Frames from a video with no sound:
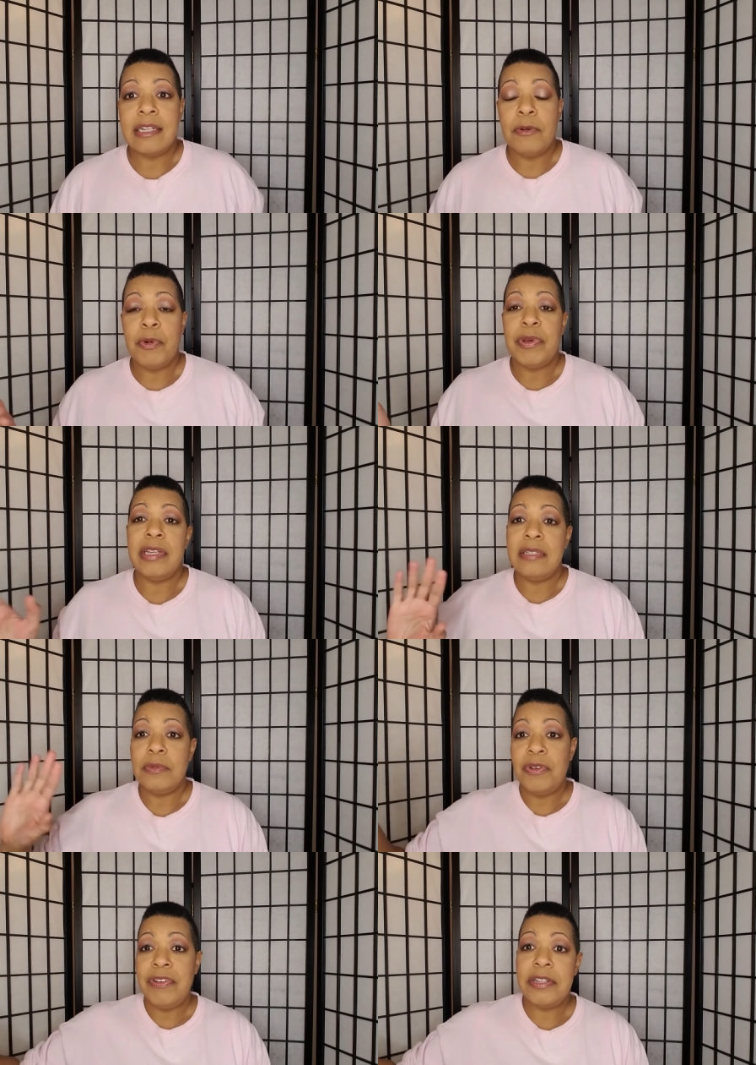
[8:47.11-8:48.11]
And when we,
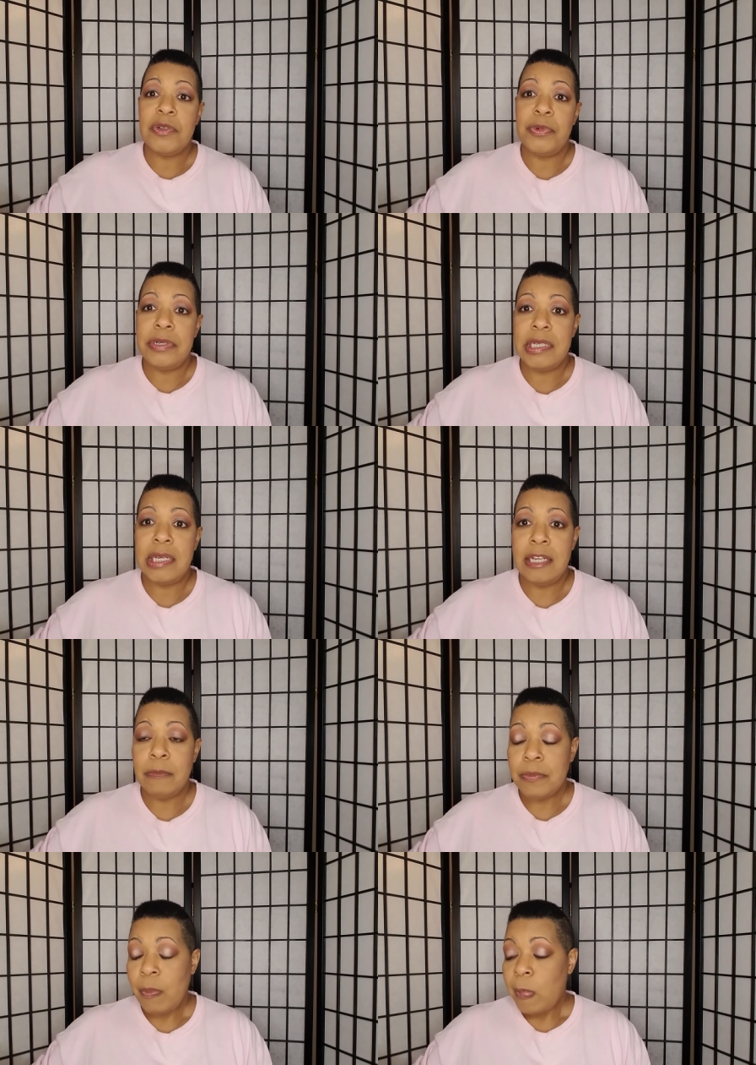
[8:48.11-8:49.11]
we found somewhere else to eat,